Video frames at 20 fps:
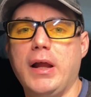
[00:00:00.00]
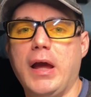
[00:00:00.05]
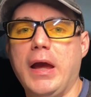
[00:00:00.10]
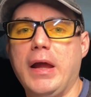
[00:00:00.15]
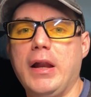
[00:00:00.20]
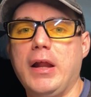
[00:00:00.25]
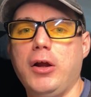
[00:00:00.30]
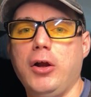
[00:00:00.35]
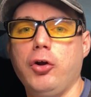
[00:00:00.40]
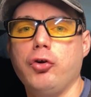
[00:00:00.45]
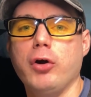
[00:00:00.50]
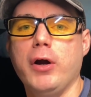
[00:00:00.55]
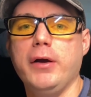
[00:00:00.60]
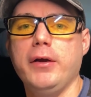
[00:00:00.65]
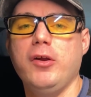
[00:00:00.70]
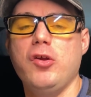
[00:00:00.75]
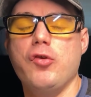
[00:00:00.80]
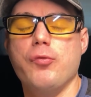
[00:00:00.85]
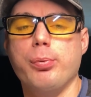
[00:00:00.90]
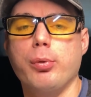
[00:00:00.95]
and it
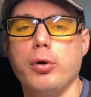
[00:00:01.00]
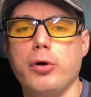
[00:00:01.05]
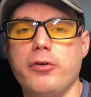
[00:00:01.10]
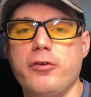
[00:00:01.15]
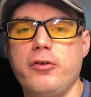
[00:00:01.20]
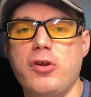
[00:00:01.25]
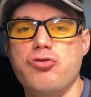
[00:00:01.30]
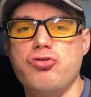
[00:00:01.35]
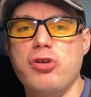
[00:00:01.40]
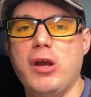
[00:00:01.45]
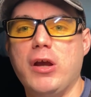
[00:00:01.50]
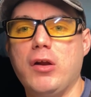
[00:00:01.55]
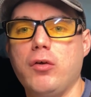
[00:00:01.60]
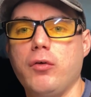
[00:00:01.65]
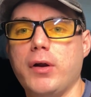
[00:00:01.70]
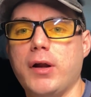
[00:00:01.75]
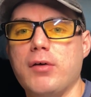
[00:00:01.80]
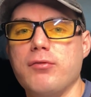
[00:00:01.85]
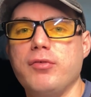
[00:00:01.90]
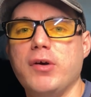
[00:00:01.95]
greatly supports this channel
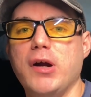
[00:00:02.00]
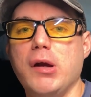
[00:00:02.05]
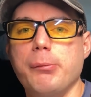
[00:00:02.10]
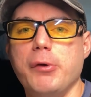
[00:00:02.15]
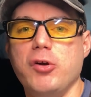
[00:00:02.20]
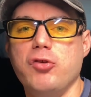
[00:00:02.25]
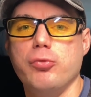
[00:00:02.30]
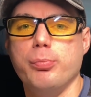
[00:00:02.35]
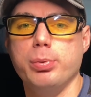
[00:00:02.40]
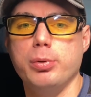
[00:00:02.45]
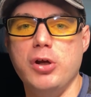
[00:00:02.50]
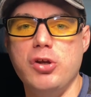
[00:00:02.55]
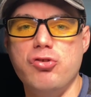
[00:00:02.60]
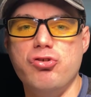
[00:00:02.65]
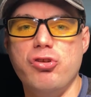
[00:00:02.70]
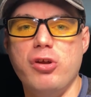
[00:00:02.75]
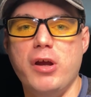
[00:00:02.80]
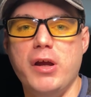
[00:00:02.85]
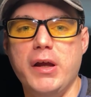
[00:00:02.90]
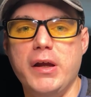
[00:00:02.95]
and I very much
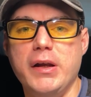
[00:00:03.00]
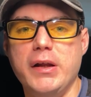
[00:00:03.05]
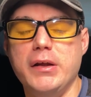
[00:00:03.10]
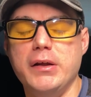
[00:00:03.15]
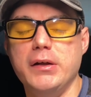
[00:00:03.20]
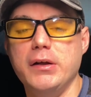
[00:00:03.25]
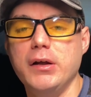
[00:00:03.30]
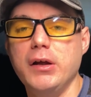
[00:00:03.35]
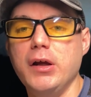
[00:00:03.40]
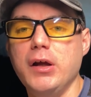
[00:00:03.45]
appreciate it.